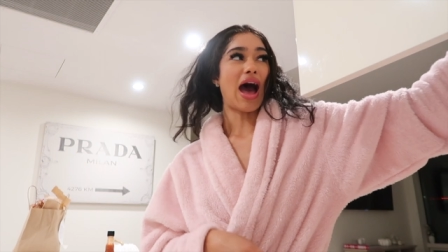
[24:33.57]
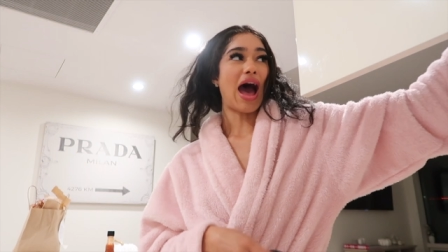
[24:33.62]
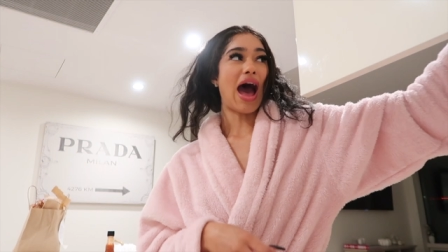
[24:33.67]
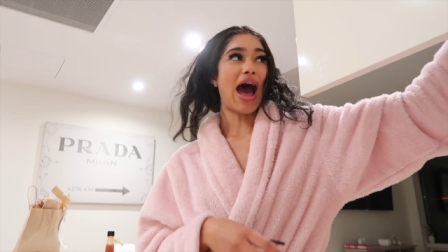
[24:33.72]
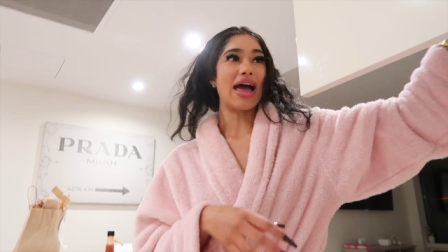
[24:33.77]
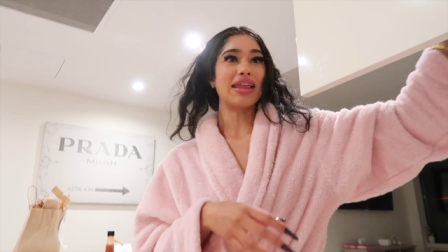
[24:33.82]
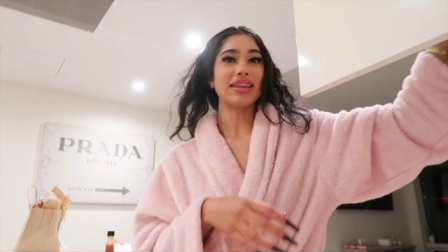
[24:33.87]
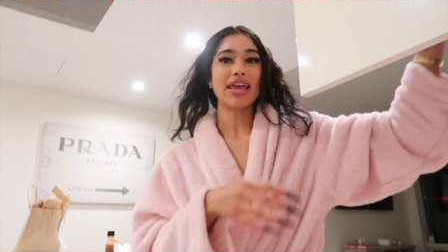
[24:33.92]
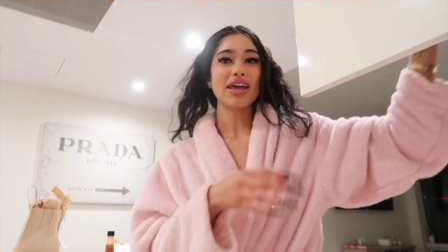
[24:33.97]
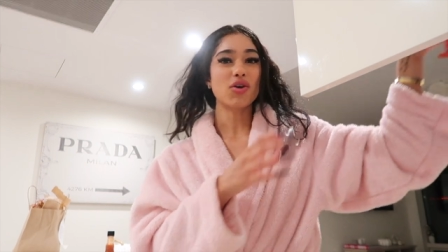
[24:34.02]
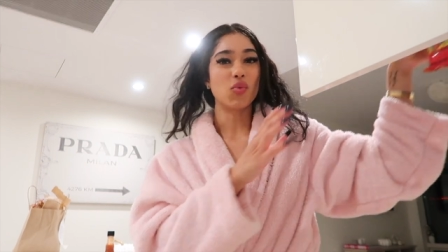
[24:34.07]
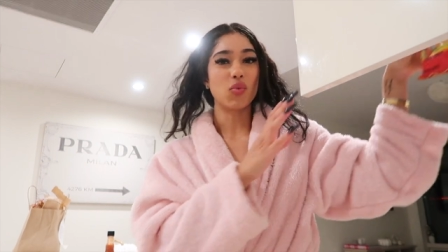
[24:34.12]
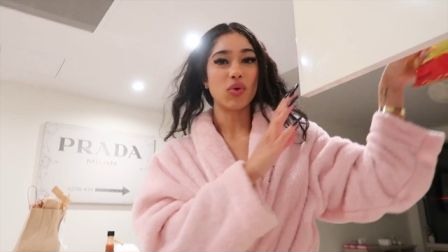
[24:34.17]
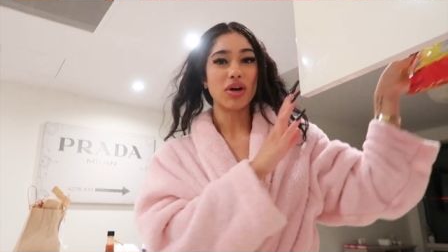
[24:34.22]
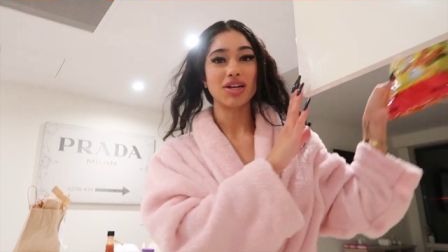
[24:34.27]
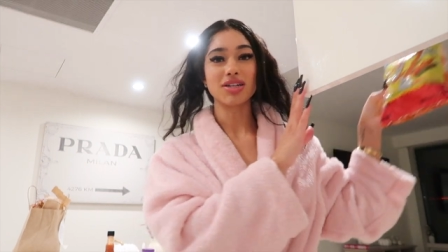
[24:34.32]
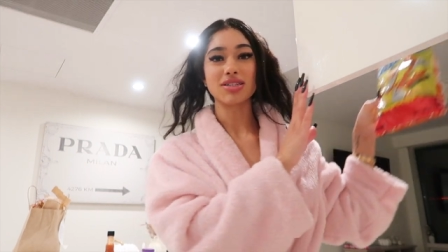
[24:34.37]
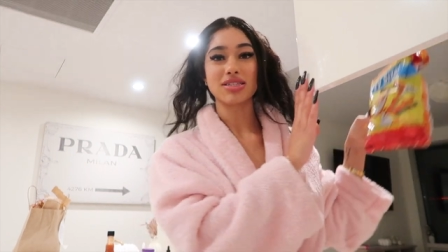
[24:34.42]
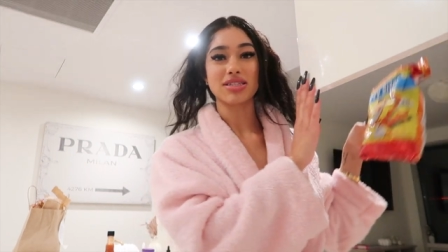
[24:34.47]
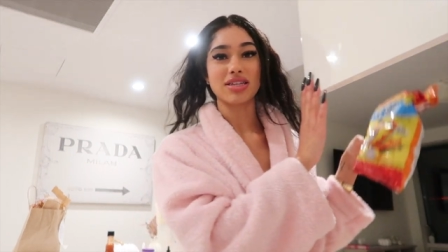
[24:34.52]
I like
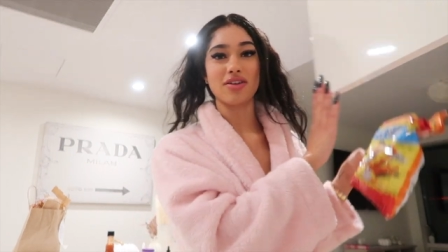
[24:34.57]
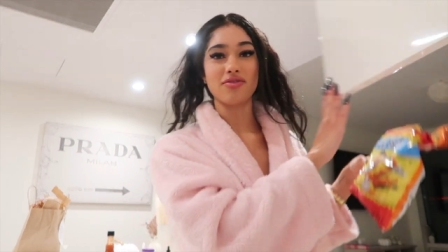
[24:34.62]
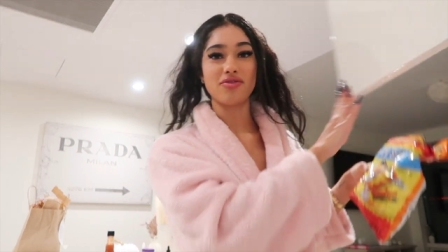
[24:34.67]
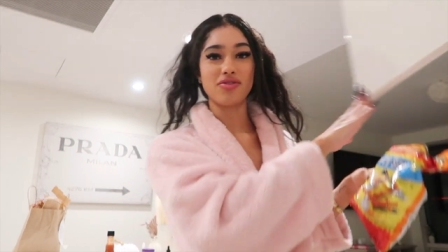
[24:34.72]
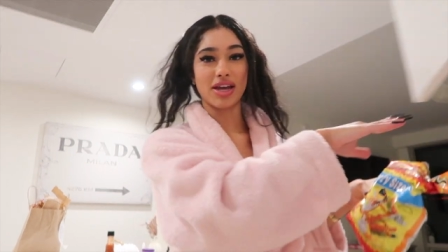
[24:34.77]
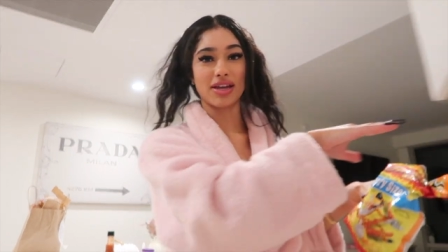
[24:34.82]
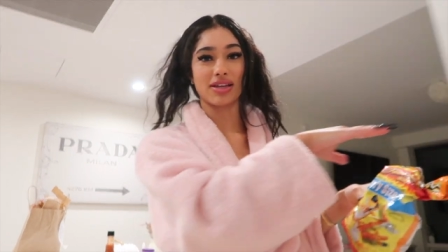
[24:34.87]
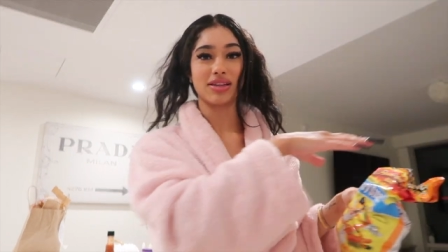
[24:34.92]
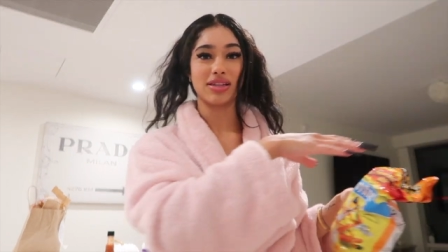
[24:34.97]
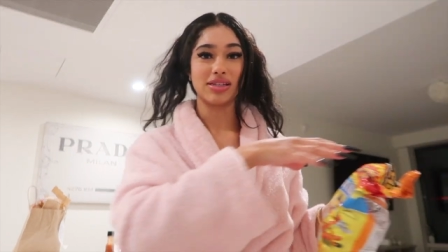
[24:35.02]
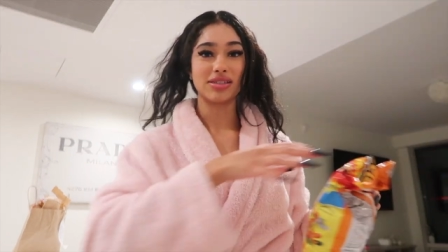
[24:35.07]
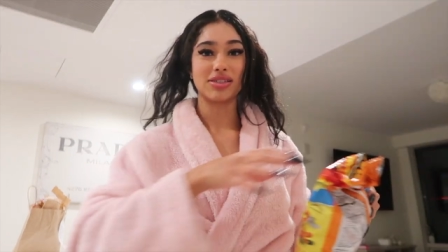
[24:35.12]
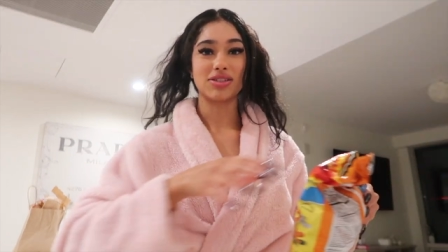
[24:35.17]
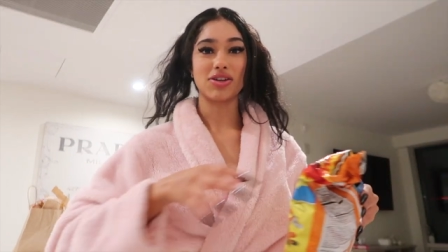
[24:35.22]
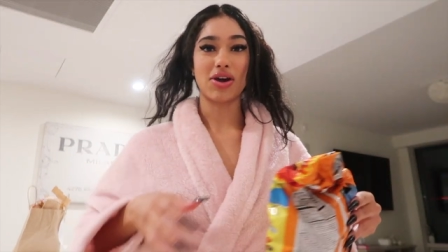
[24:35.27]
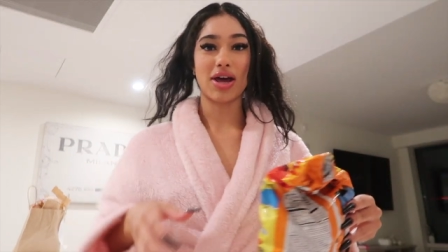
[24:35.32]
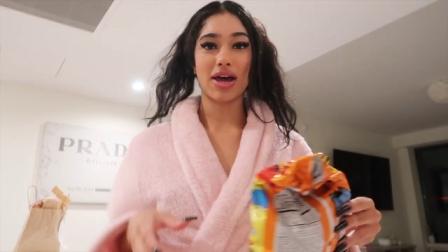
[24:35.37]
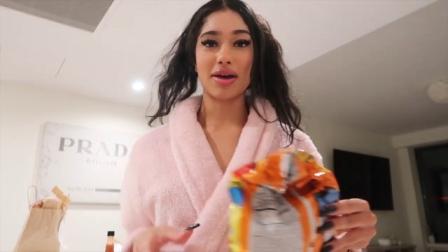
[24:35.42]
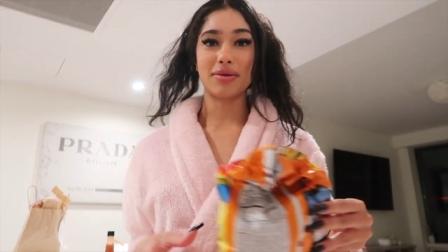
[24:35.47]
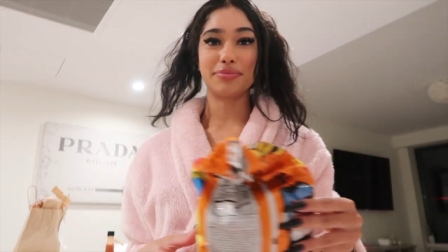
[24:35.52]
weird stuff like this,
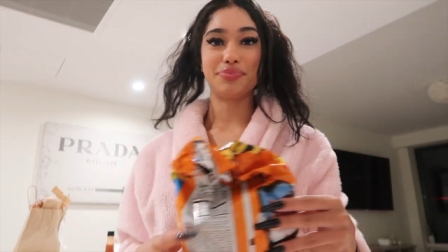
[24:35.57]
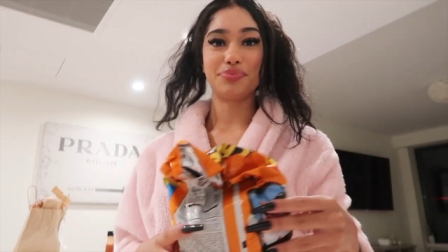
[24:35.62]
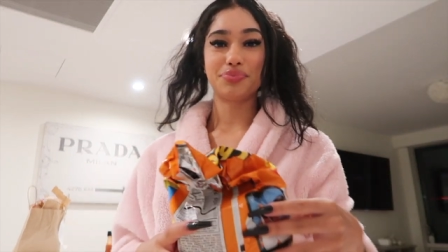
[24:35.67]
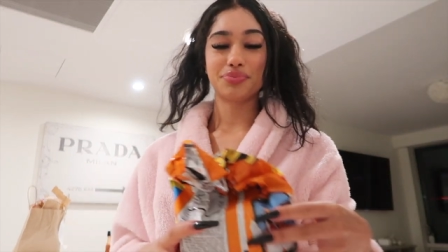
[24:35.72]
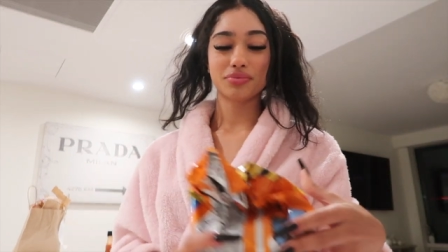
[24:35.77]
okay?